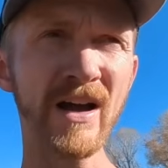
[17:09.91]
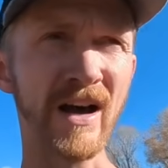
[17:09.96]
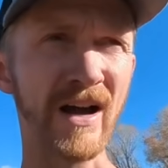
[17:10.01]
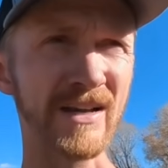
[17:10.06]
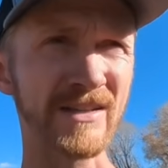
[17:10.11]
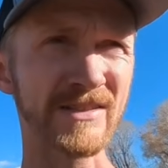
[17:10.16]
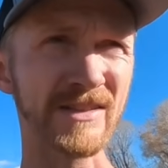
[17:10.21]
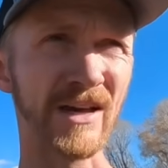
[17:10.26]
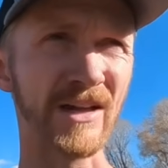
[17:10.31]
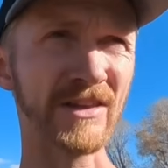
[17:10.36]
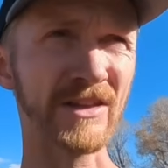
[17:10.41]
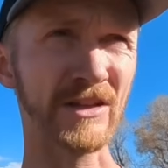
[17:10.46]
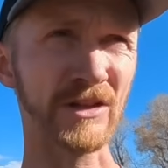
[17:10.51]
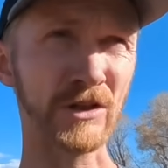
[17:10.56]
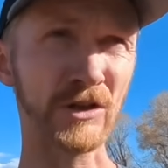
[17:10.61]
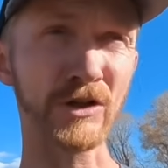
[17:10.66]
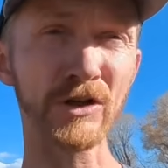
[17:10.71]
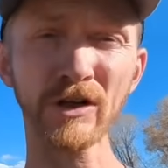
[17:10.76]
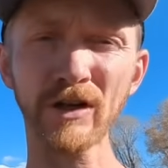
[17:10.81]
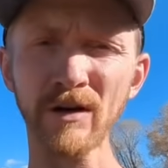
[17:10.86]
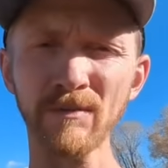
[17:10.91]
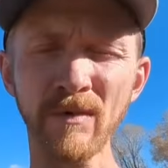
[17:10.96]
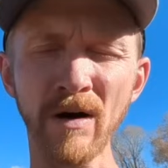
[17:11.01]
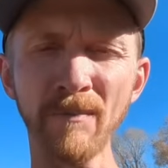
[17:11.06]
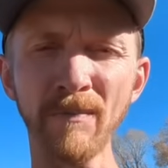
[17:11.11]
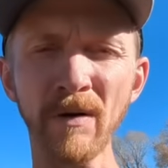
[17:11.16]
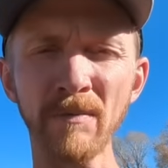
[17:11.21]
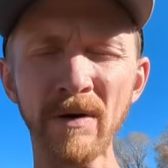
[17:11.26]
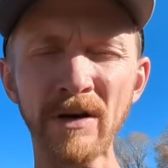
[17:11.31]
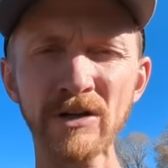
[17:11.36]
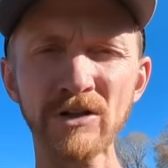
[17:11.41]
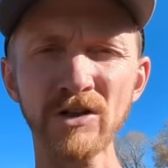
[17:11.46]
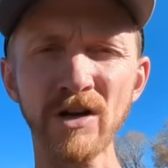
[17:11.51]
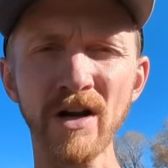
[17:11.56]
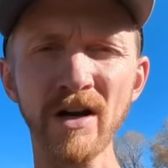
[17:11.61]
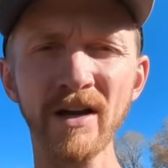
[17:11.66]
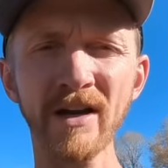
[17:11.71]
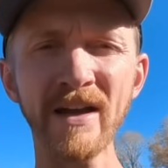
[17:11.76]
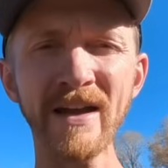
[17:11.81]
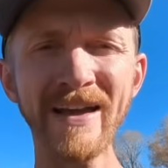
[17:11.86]
I saw the alert come up on my
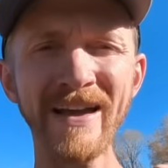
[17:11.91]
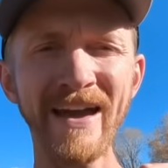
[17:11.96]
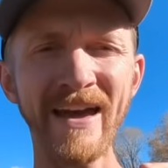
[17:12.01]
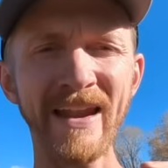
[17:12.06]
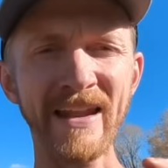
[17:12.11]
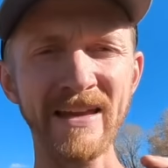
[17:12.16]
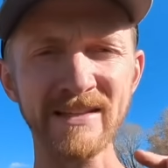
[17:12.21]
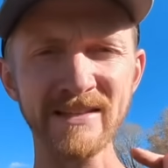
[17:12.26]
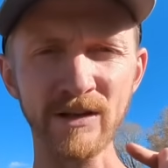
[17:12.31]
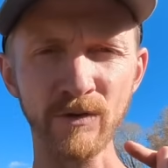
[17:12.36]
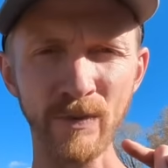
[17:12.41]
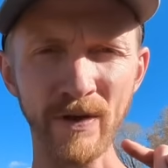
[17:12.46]
truck and I said,